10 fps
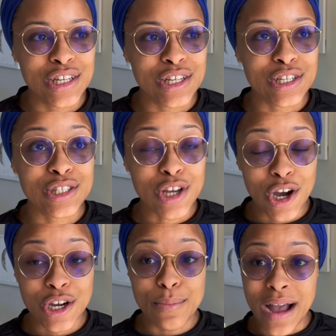talk
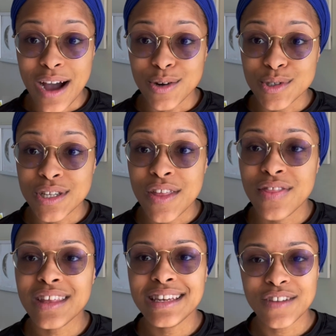about the
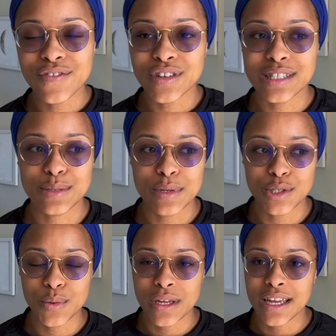difference
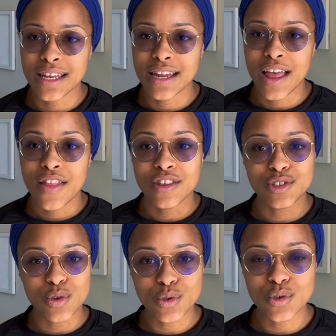between the
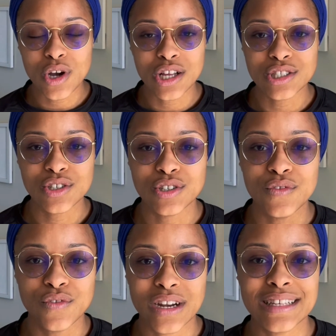social construct of
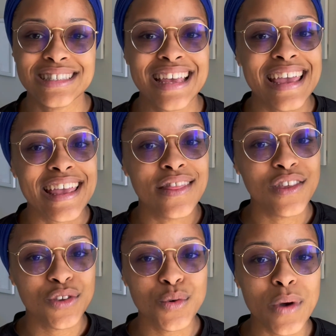race in the
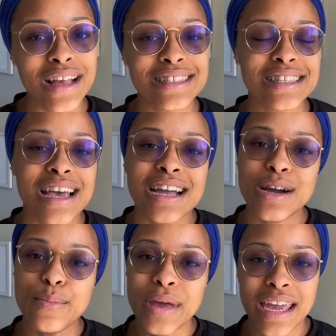US
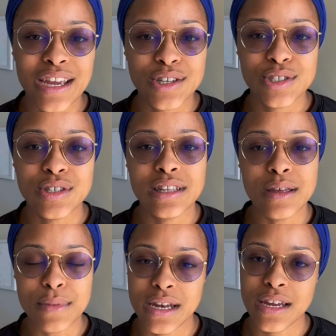compared to the
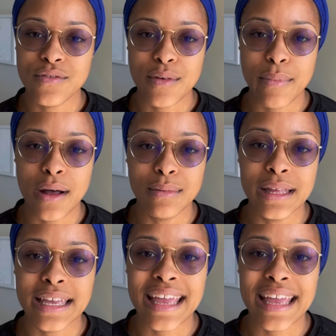Dominican Republic.